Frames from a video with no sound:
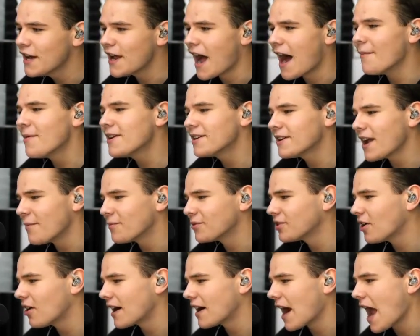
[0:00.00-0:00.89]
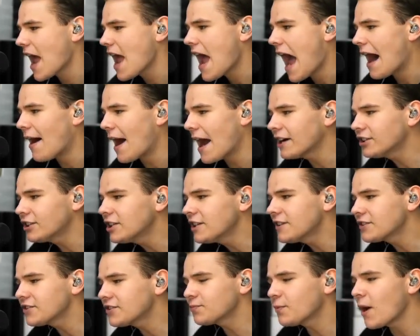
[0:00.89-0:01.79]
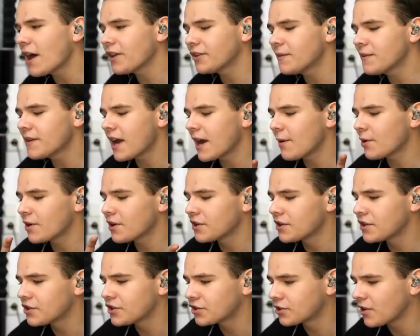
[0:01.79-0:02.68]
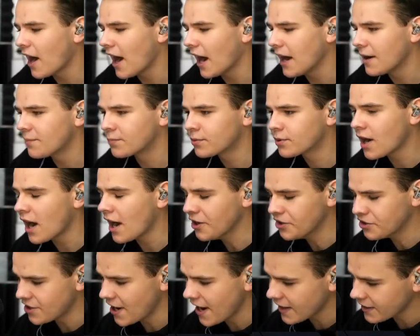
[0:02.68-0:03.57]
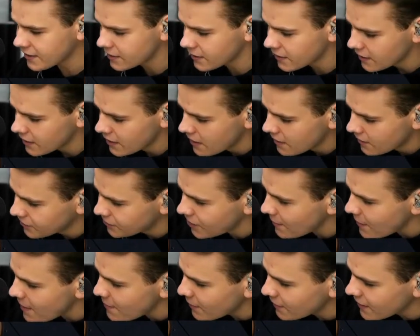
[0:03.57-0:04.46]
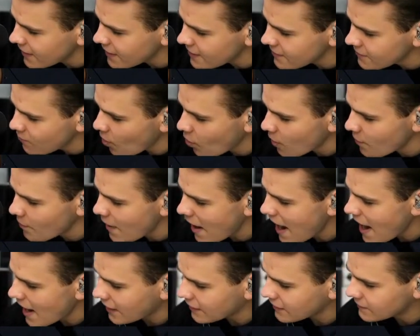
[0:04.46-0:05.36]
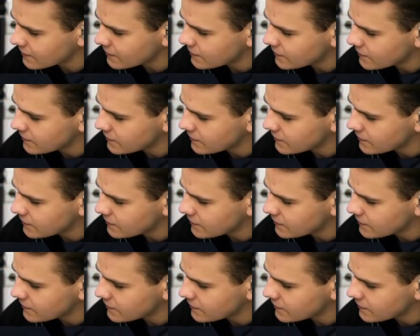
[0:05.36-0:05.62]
I'm sorry. Actually, this is something I wanted to try. A project. What's up, Evelyn? Welcome back.